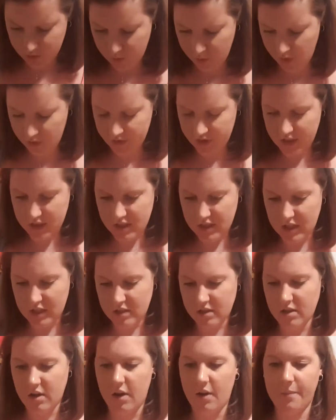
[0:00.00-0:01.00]
you what these
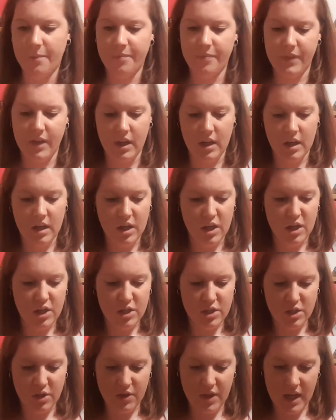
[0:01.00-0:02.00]
things are.
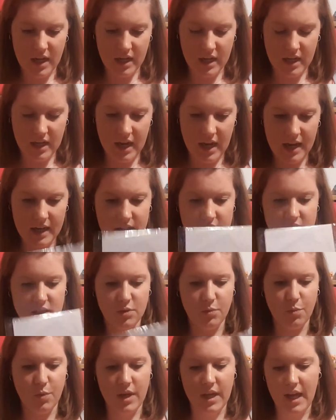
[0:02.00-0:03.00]
So then
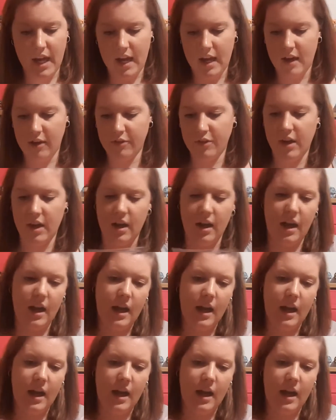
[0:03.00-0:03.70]
next we have